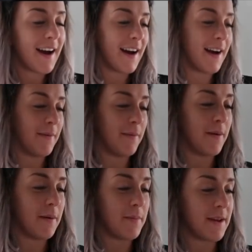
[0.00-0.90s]

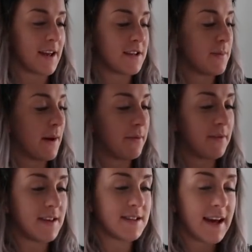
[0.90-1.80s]
um, but yeah, super happy
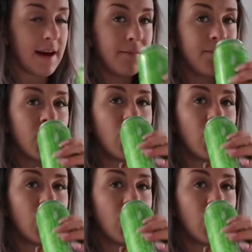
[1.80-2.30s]
with these again.